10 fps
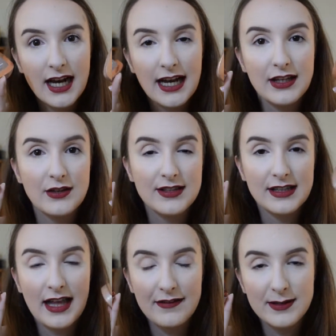I used the
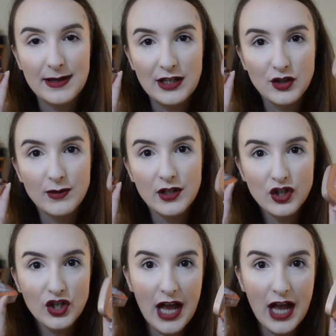Life's a Peach blush